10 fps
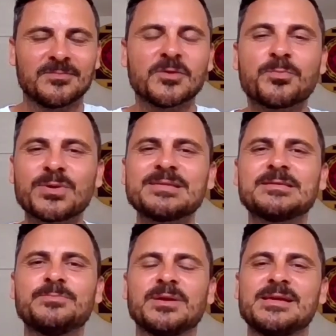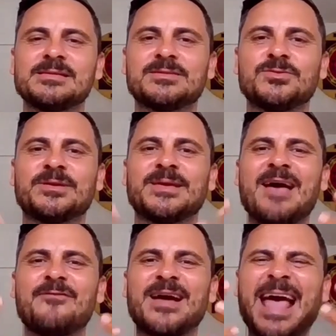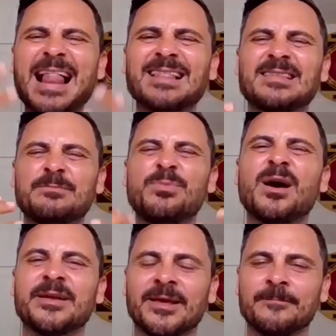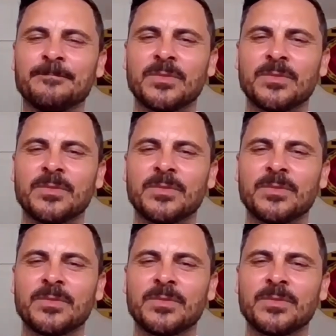The principle is to have a healthy body.